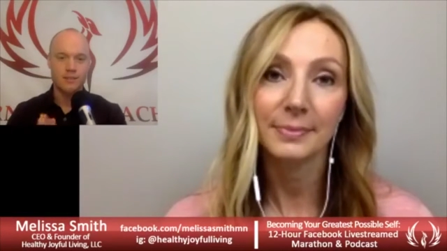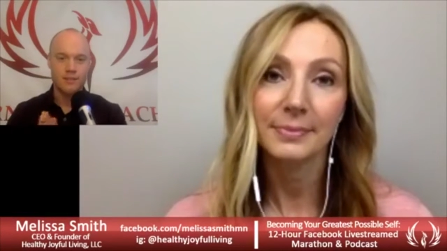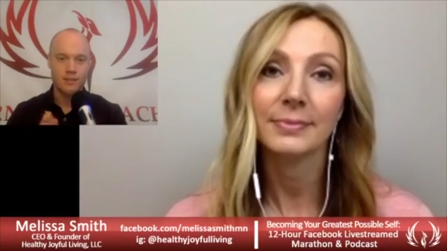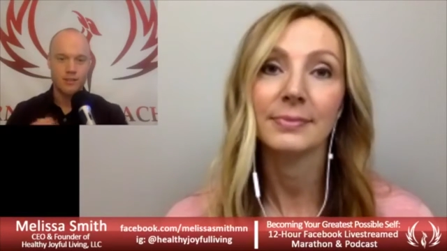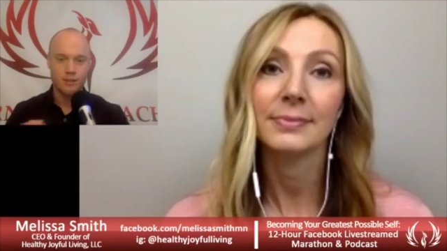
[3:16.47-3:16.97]

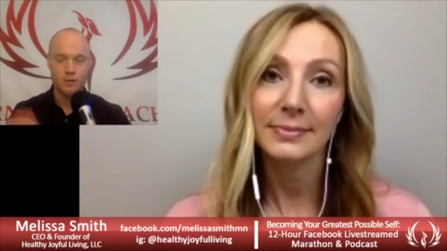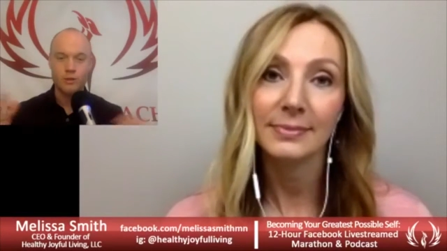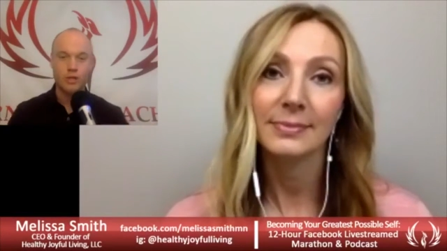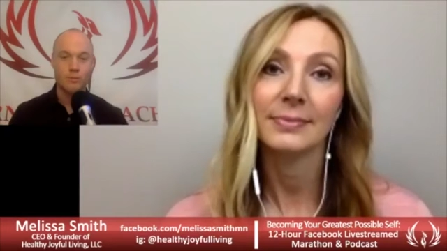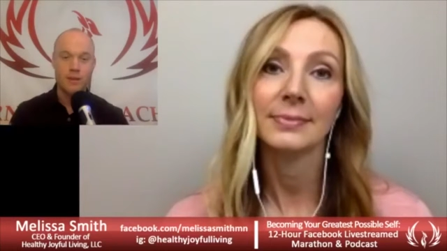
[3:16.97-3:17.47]
Speaker 1: to, to hold
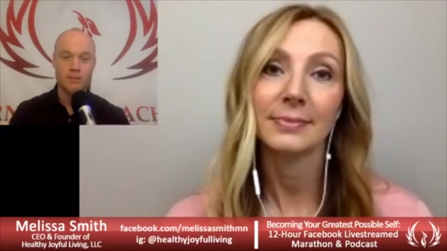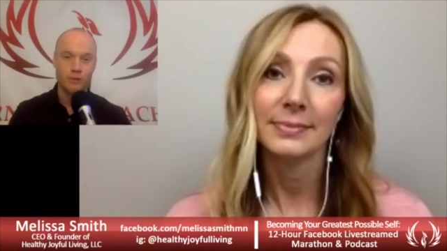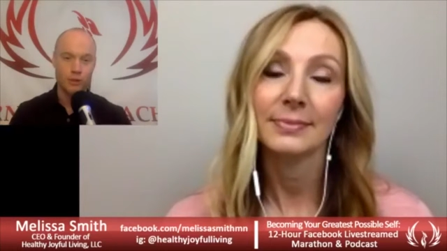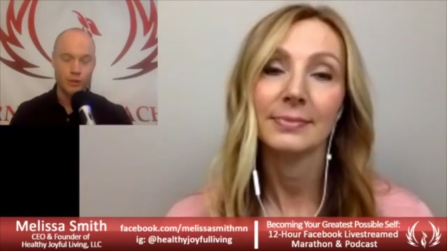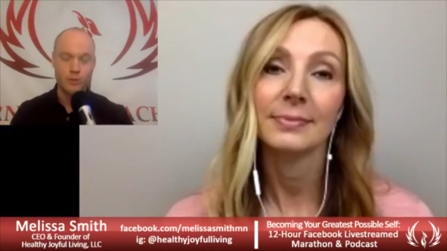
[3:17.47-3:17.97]
the space
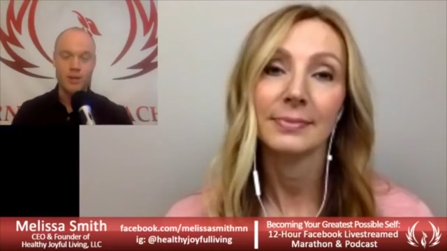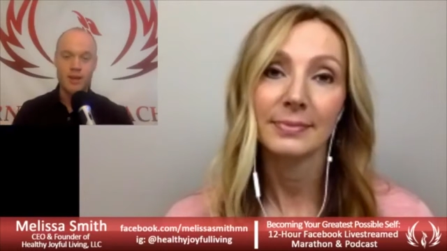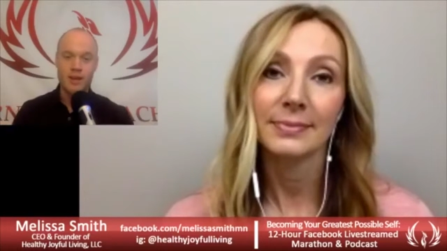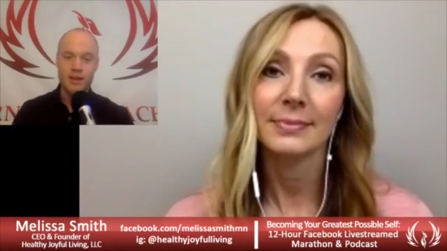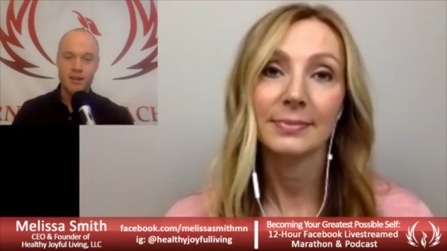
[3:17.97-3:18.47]
for you
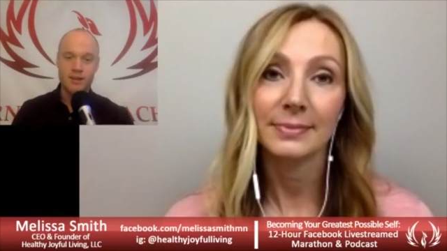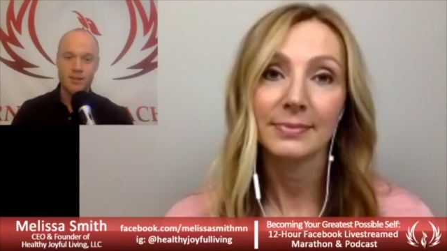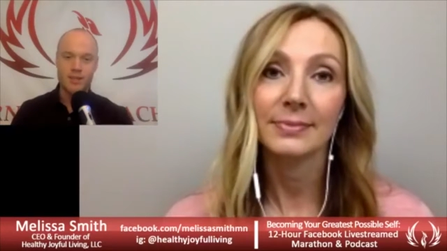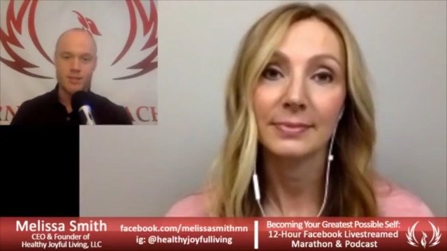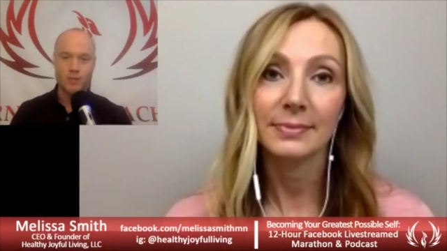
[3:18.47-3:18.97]

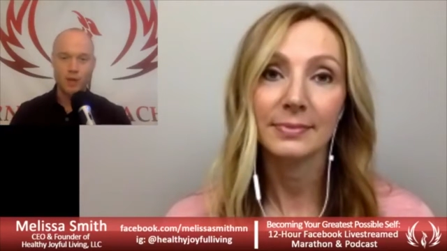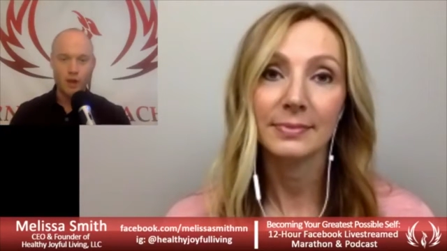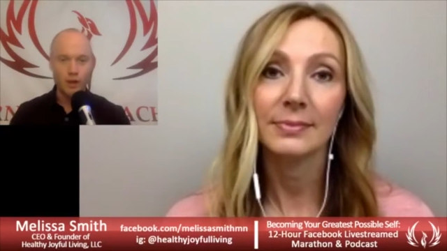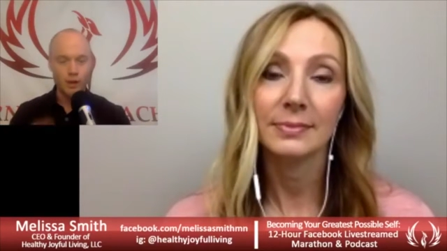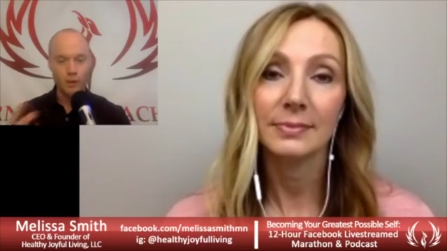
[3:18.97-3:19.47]
because we
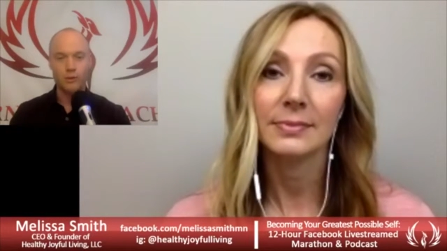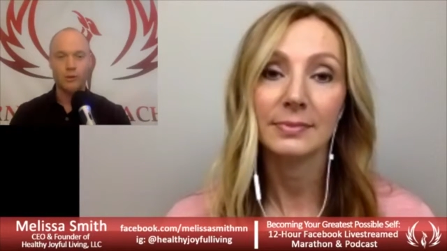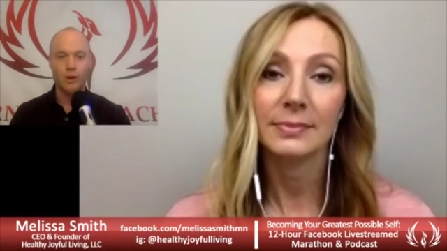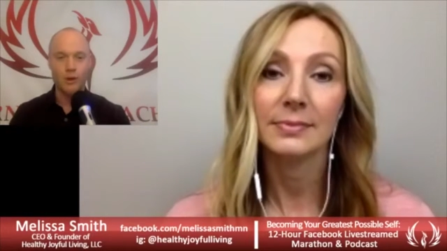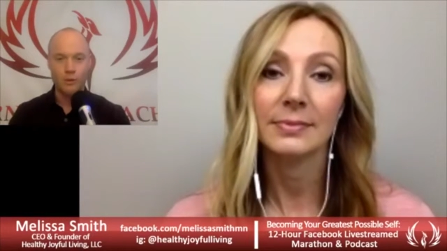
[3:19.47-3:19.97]
all are going
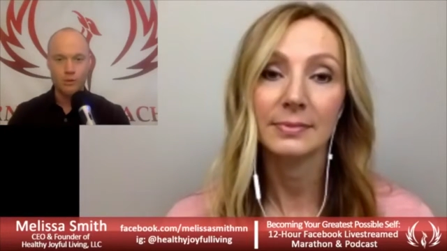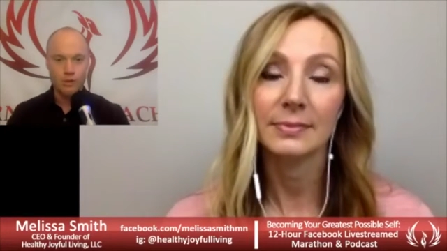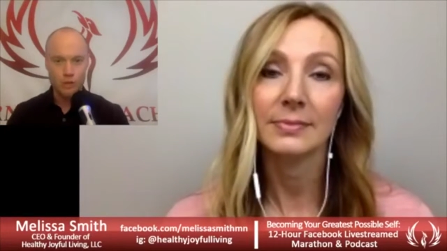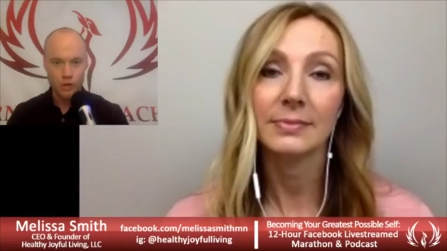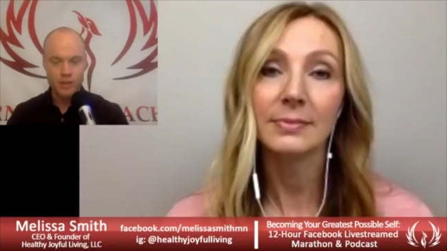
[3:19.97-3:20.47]
through our own
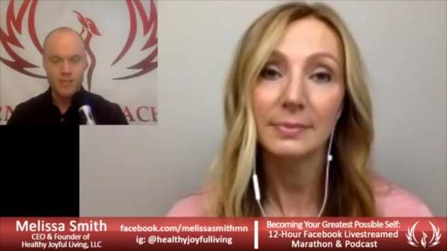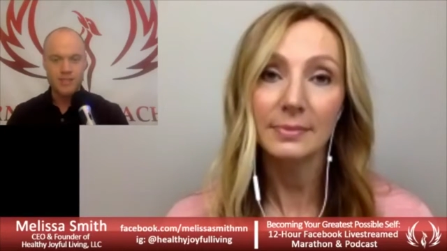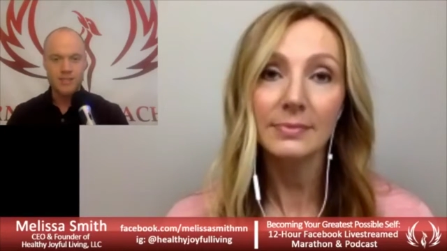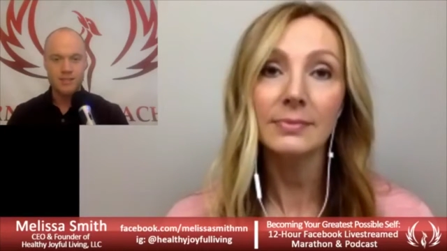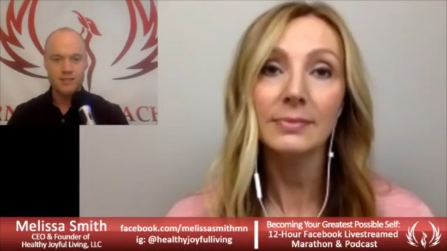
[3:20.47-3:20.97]

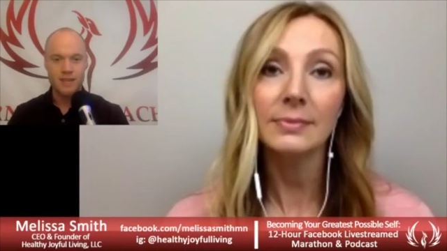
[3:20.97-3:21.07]
journeys.